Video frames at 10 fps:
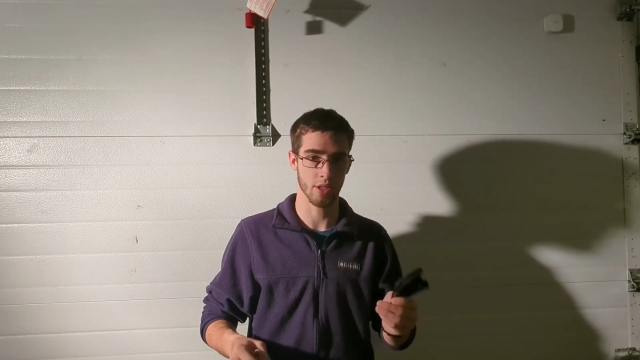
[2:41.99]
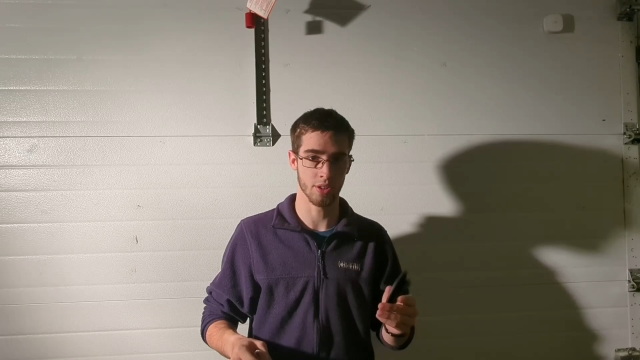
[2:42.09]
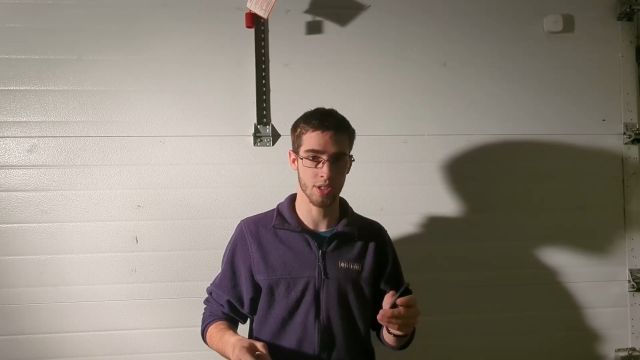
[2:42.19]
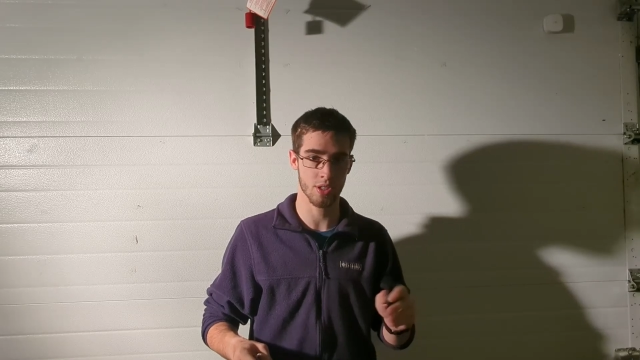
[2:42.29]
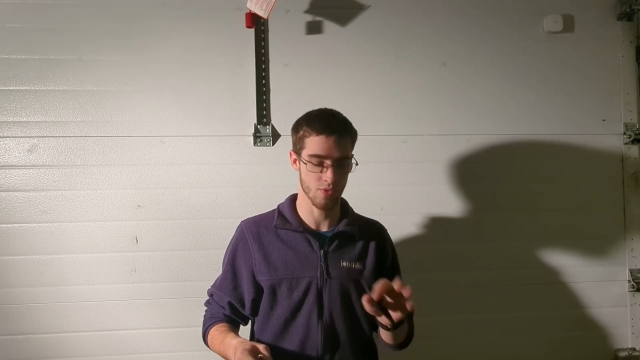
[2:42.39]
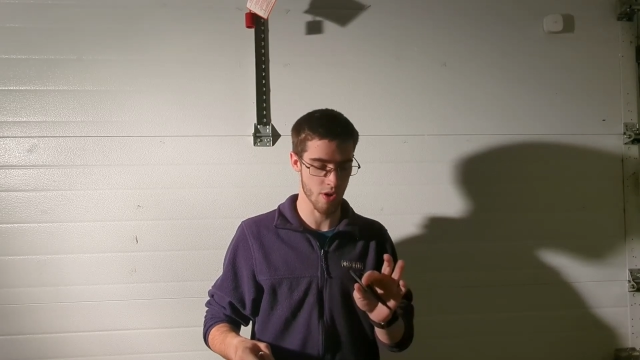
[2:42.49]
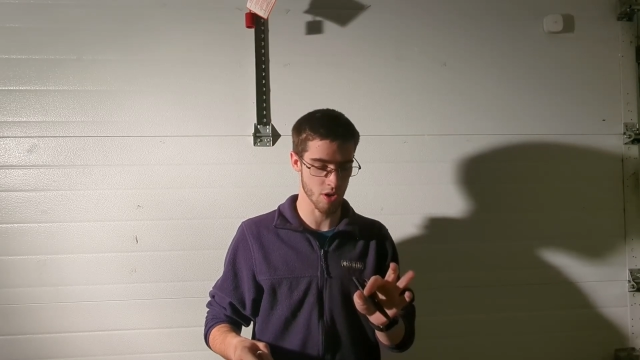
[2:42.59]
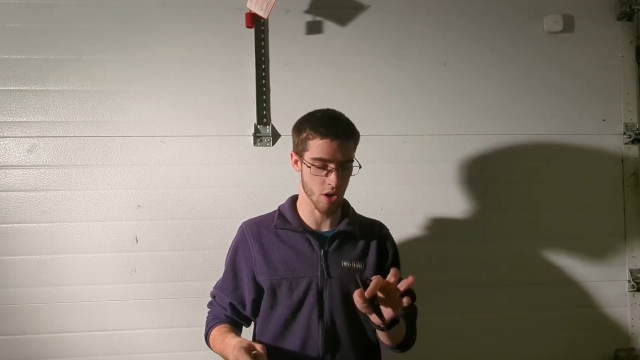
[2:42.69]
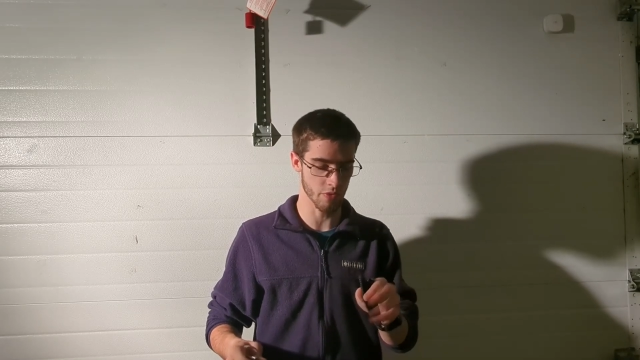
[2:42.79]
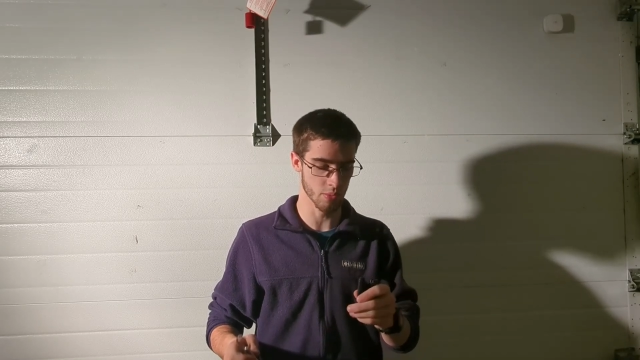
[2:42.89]
Like, this is
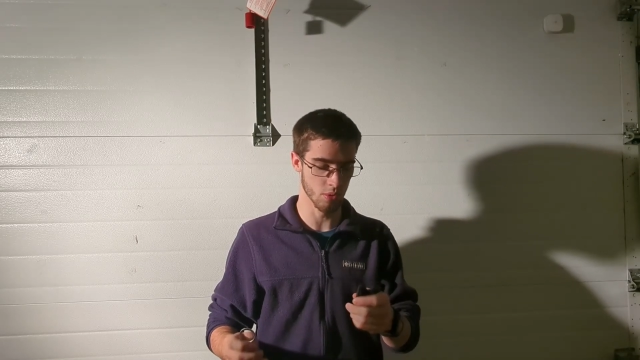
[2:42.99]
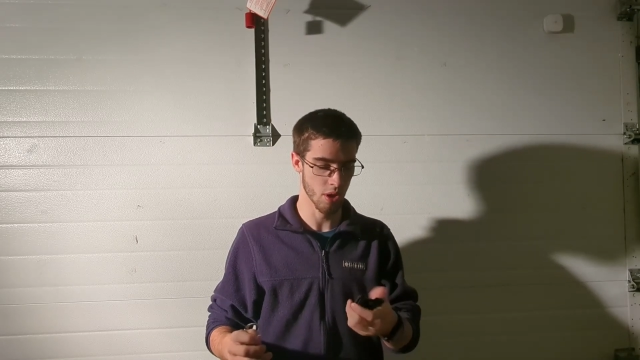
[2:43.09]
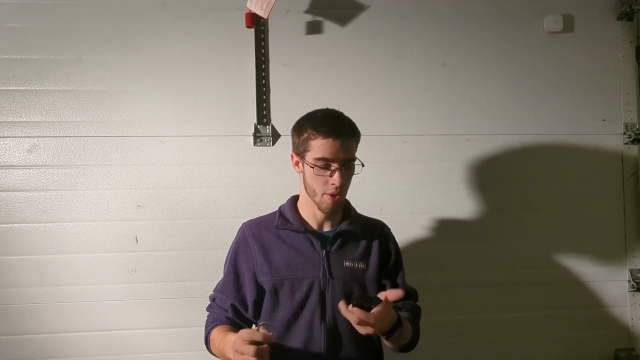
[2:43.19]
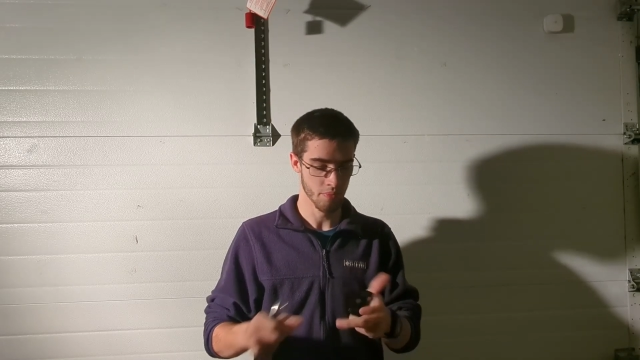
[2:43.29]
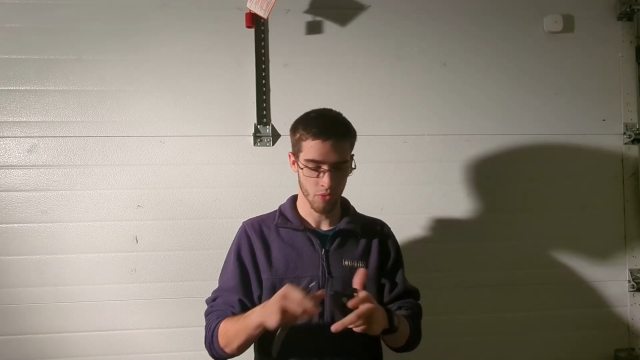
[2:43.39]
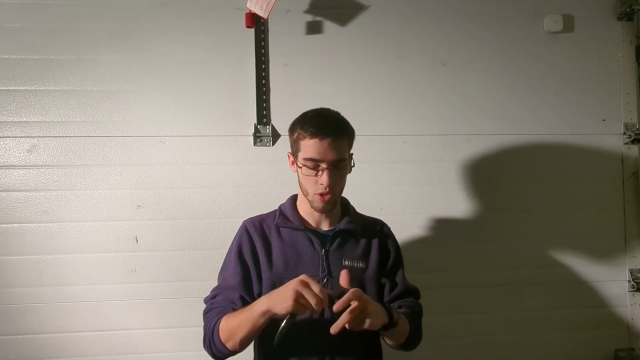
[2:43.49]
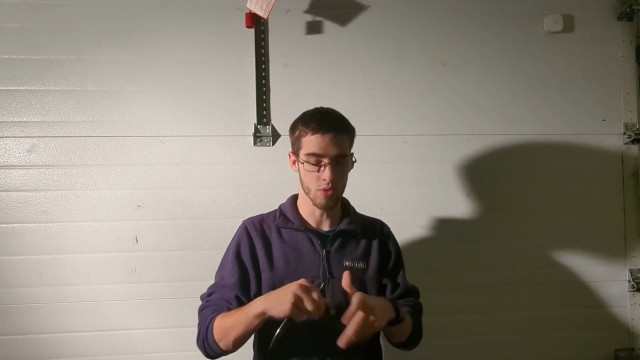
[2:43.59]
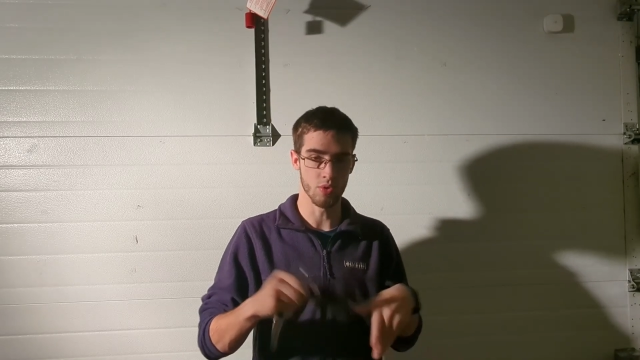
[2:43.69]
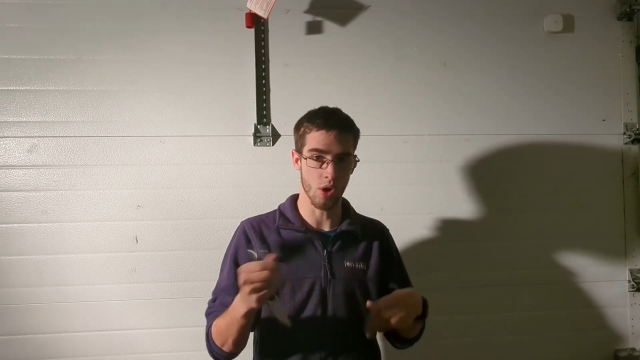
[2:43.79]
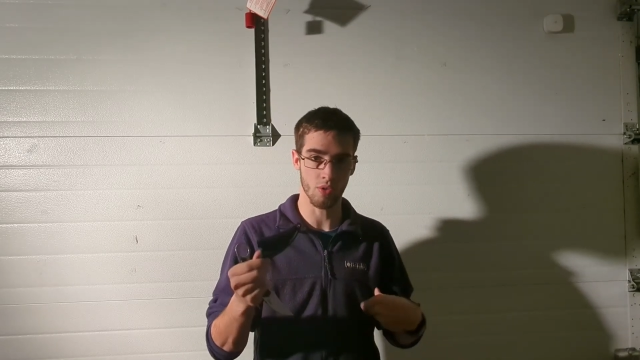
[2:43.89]
very comfortable.
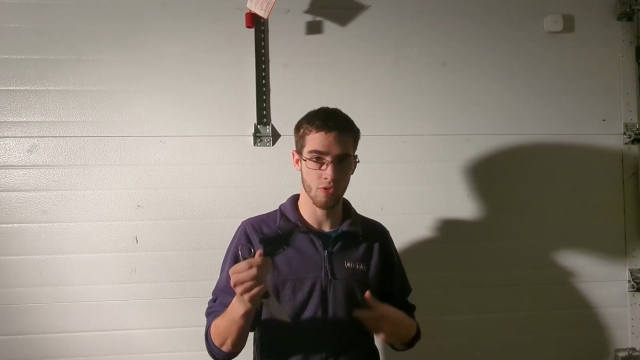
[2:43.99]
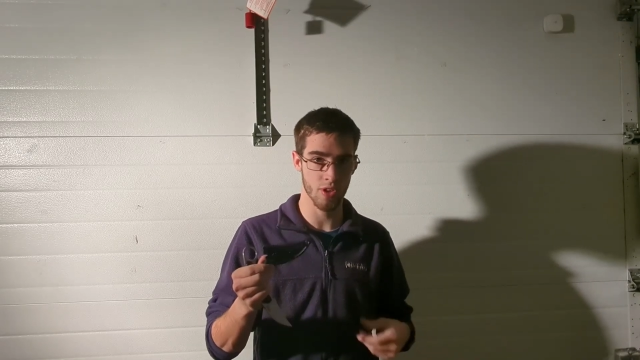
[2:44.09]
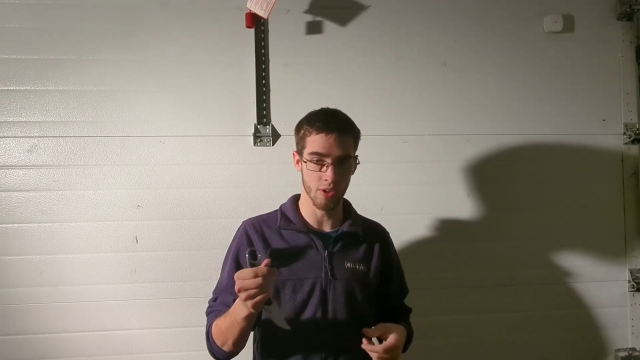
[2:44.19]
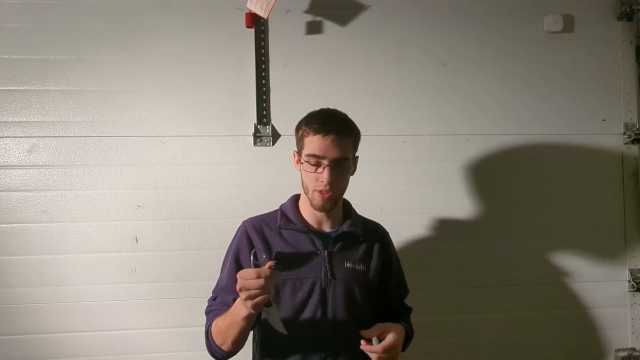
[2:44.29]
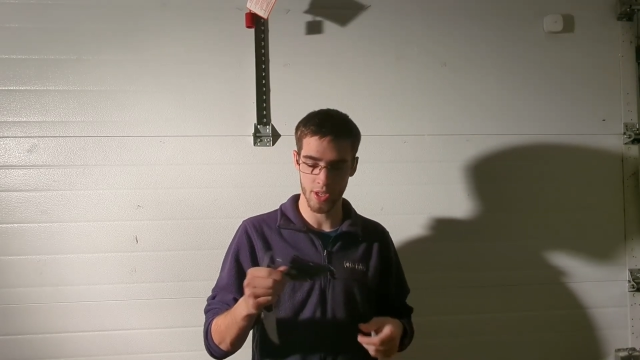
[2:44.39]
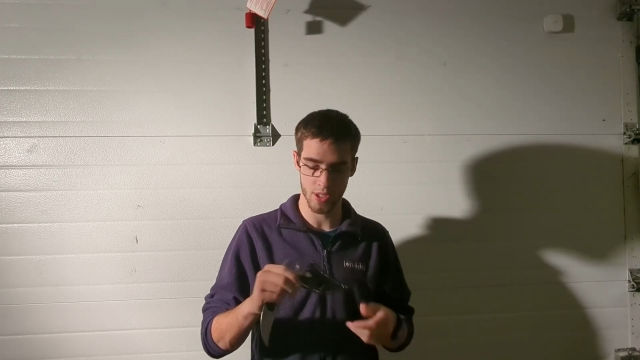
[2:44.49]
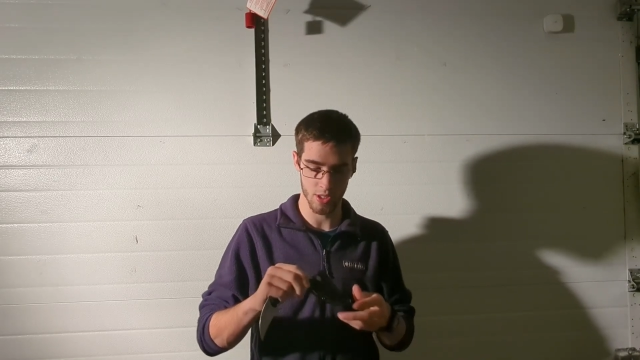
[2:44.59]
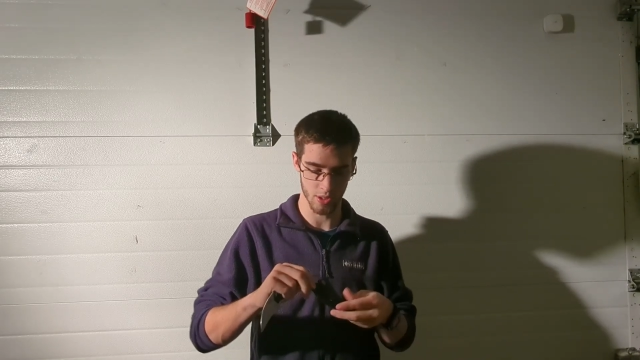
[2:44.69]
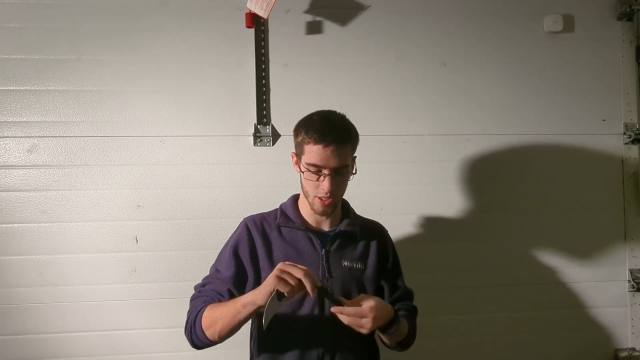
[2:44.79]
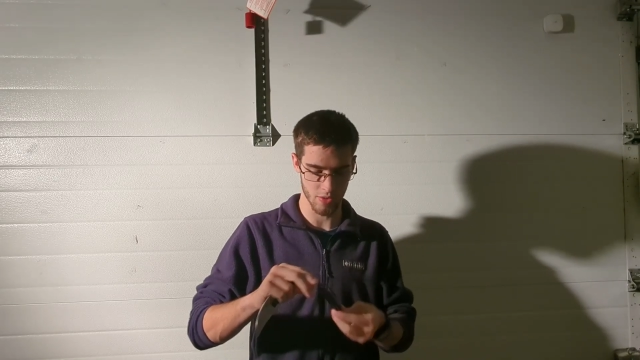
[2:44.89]
You don't feel this unless,